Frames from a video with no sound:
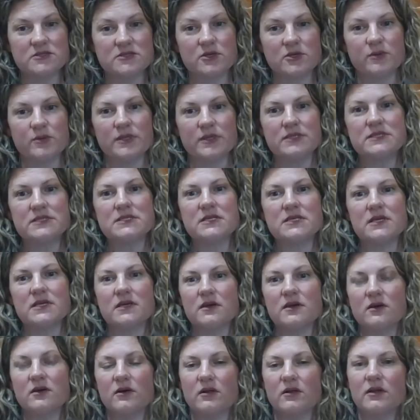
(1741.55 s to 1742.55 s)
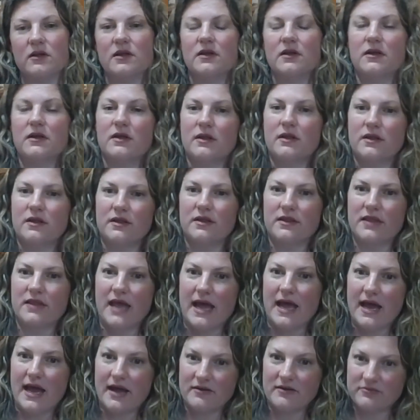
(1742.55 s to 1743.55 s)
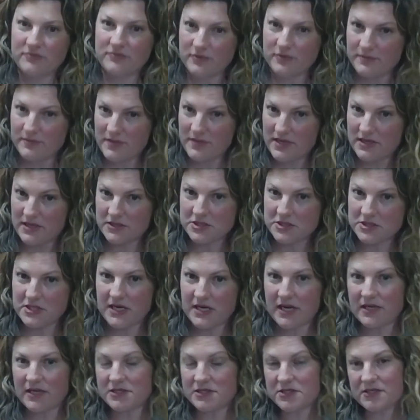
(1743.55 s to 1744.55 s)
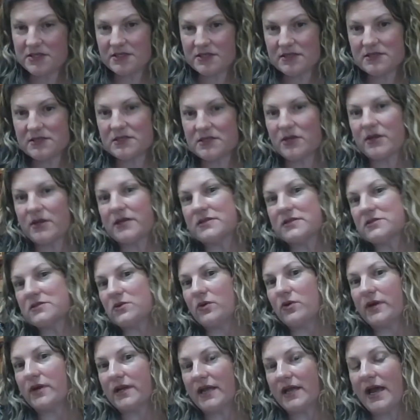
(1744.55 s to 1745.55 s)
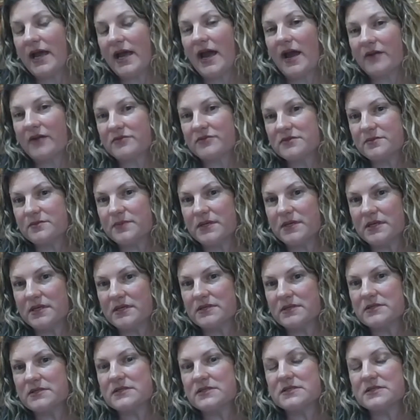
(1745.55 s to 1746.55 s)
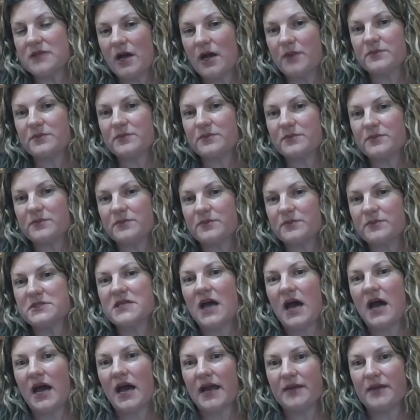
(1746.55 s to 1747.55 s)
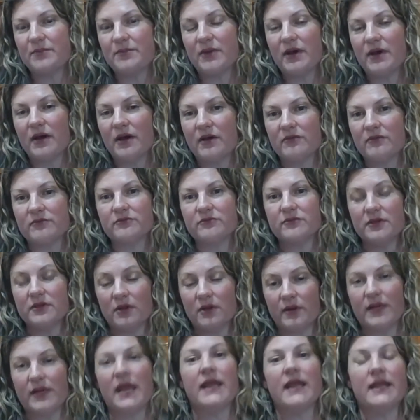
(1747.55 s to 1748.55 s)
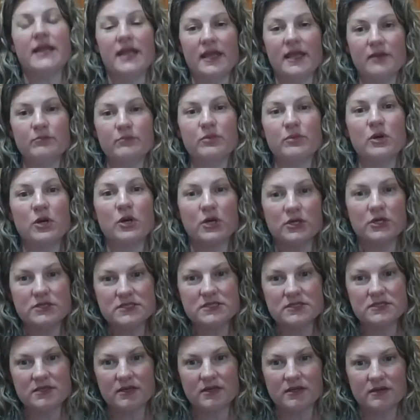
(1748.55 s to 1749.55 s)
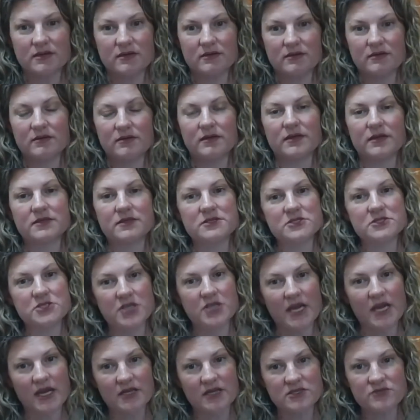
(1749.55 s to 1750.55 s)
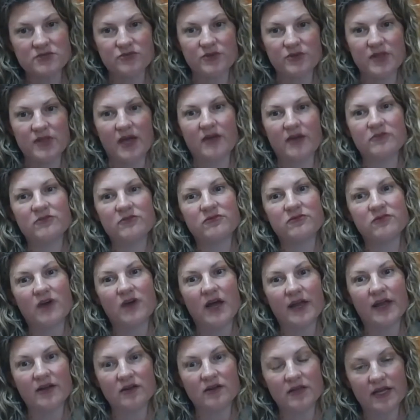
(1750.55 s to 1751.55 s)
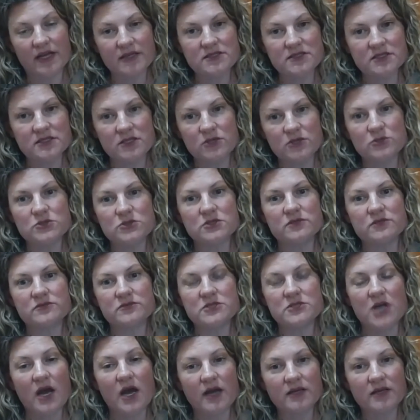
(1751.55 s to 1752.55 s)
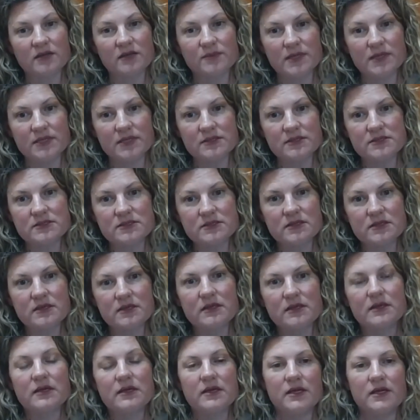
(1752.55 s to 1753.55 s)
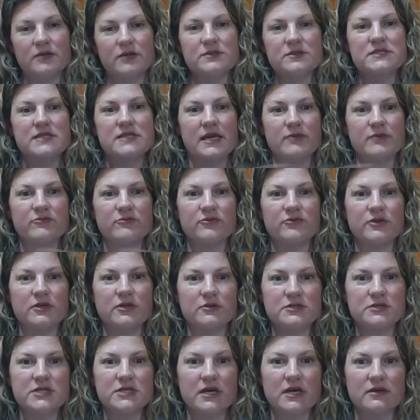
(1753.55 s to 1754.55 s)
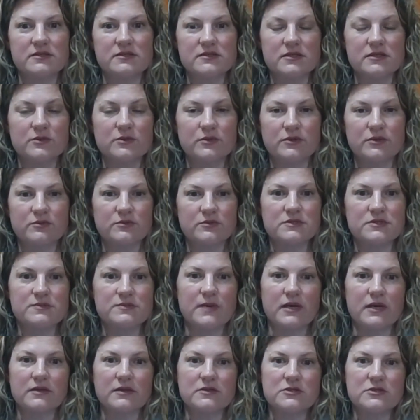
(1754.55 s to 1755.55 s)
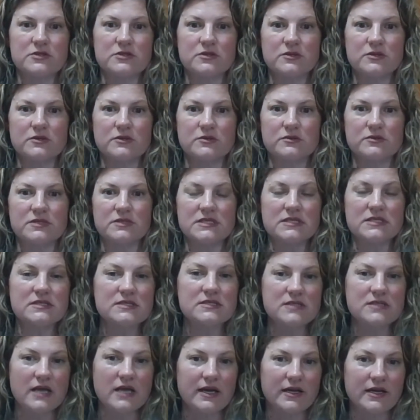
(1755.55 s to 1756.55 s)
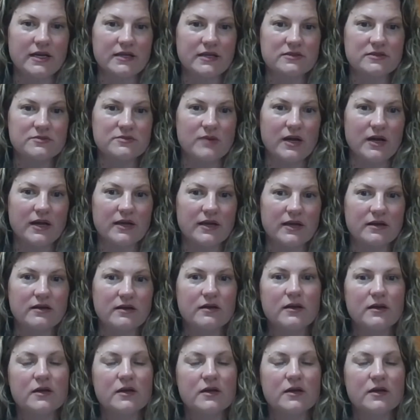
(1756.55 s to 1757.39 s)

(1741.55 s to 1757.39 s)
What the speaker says: So until that for me changes, there is going to have to be some type of, you know, an in-person exchange for that final execution of documents. You know, same for you, Chelsea, with respect to deed signings, right?